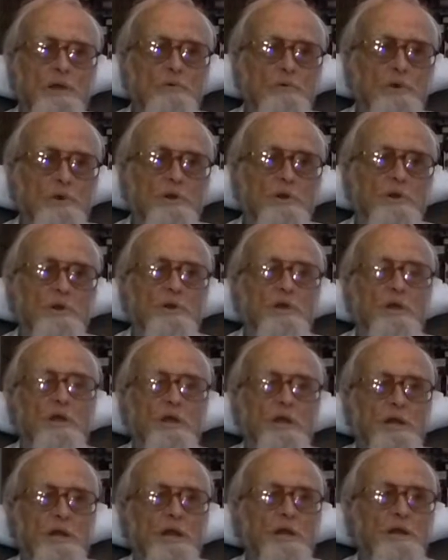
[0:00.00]
He would
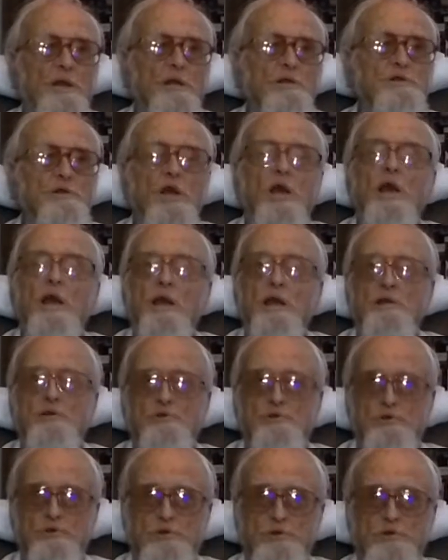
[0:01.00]
get in his
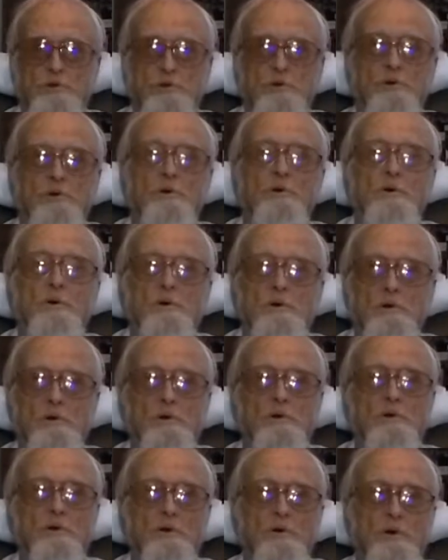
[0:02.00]
cage
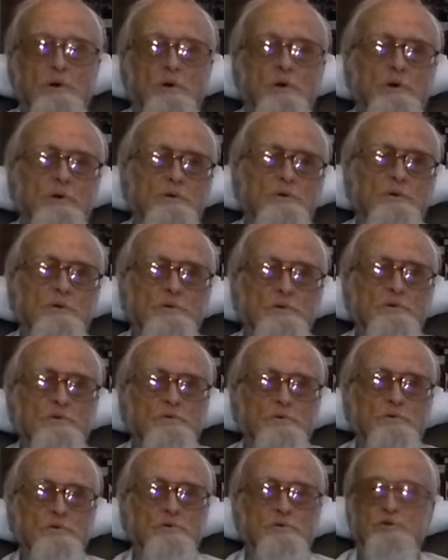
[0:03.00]
and
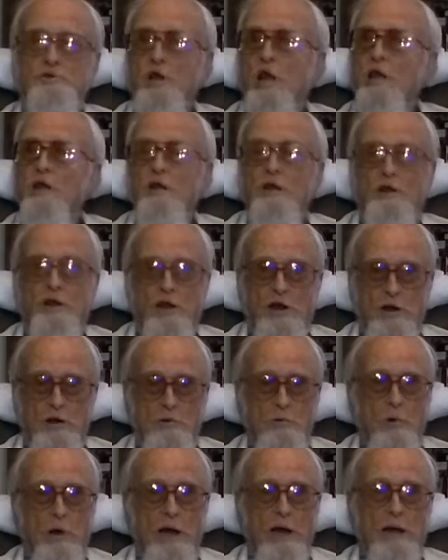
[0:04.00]
stay in
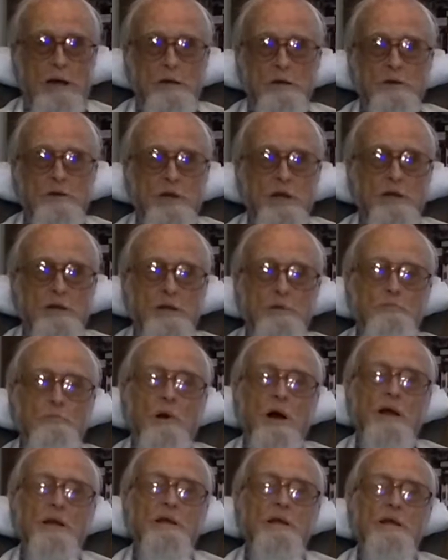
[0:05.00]
there a while, and then he
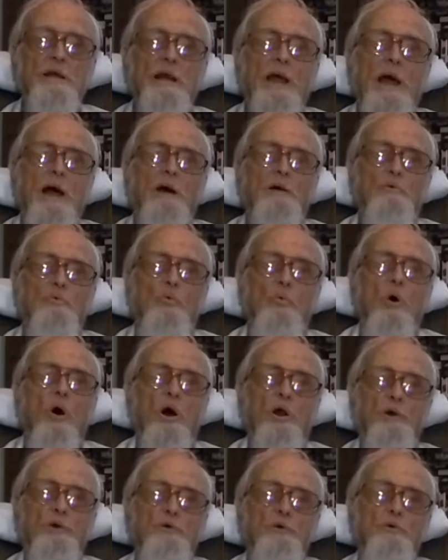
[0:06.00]
might get out and
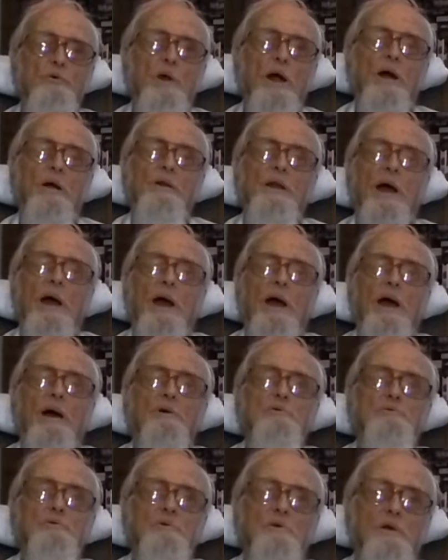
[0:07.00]
wander around the
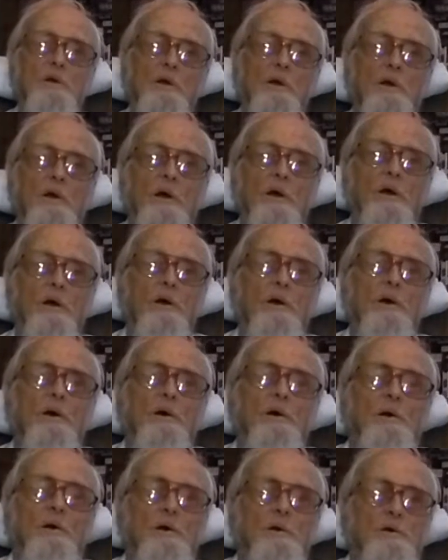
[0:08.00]
house.
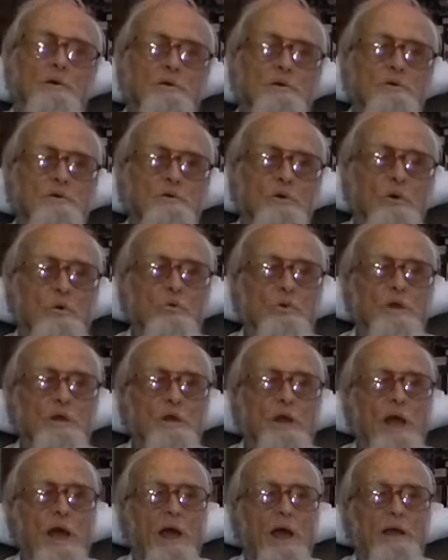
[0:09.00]
So
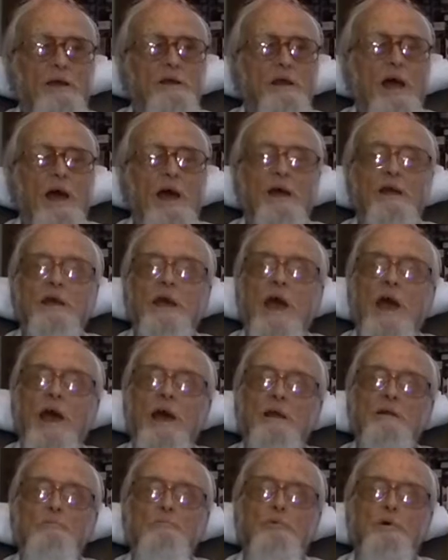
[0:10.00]
we'd have had that
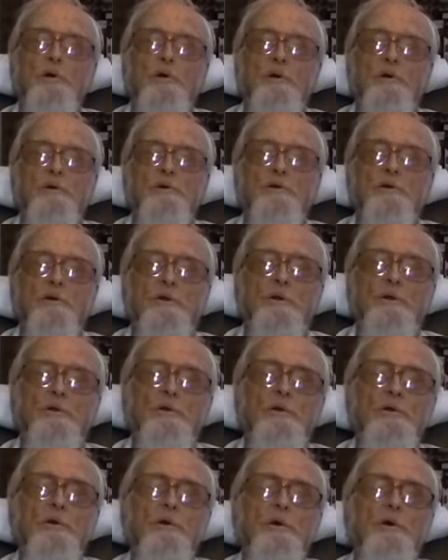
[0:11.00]
cat and bird
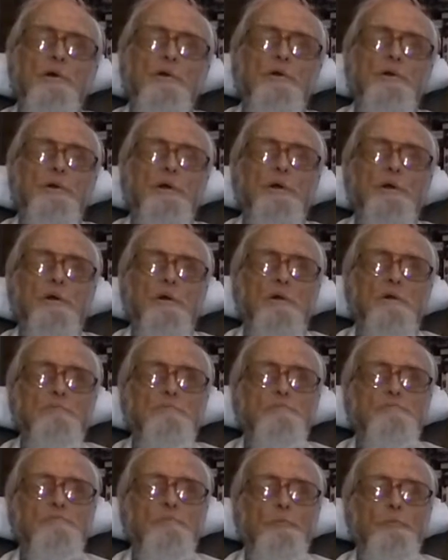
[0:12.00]

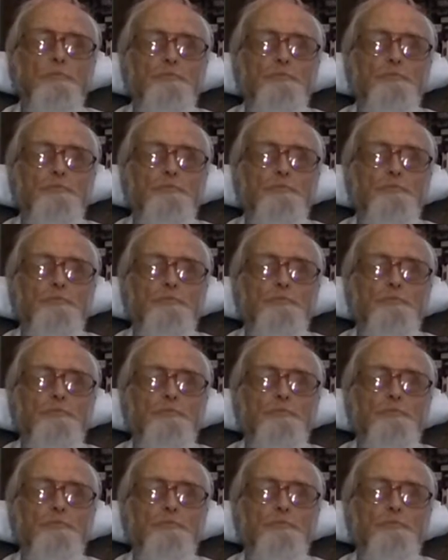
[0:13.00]
until